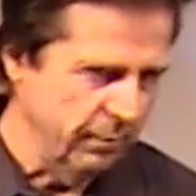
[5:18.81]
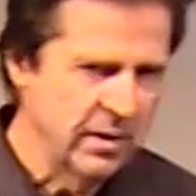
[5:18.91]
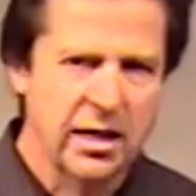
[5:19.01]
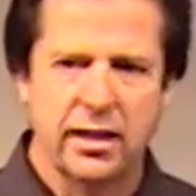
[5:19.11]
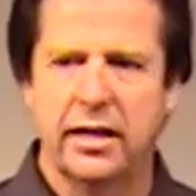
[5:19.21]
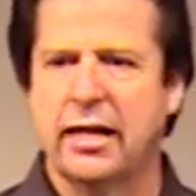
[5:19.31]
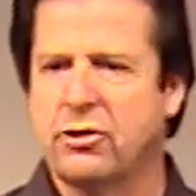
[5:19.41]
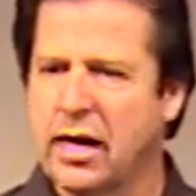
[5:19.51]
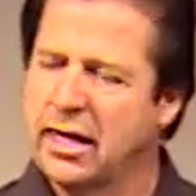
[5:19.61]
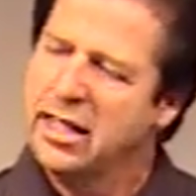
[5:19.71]
And then they
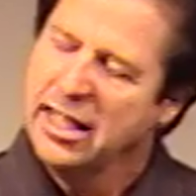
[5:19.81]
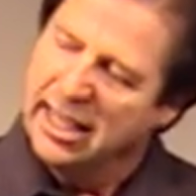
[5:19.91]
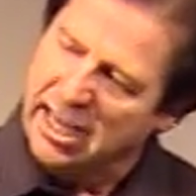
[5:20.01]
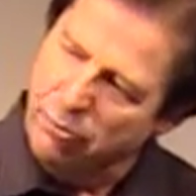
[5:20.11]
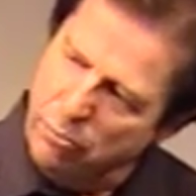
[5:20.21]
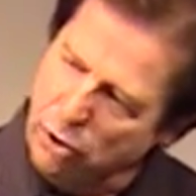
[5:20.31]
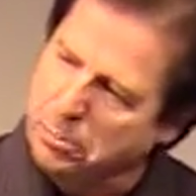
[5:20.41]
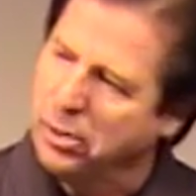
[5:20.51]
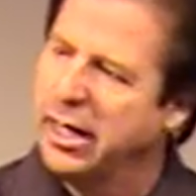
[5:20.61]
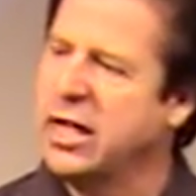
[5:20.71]
try to can't remove the
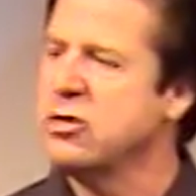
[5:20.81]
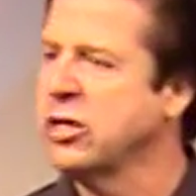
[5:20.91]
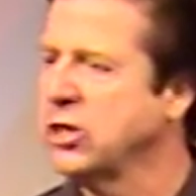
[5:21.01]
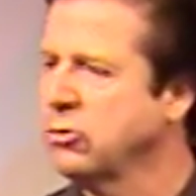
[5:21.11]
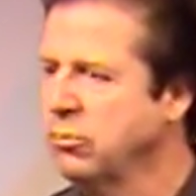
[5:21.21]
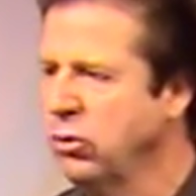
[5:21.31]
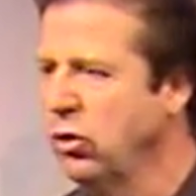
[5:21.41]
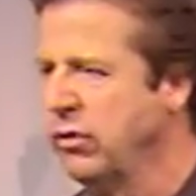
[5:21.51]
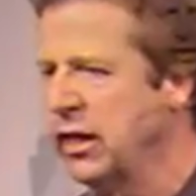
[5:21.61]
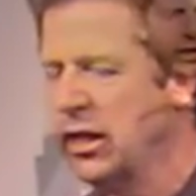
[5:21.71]
pledge, and let's
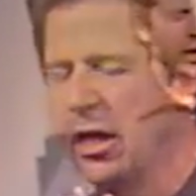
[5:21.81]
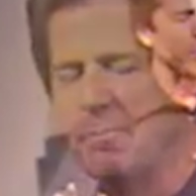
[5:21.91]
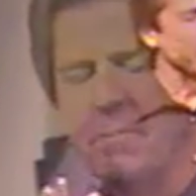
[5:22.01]
remove the uh,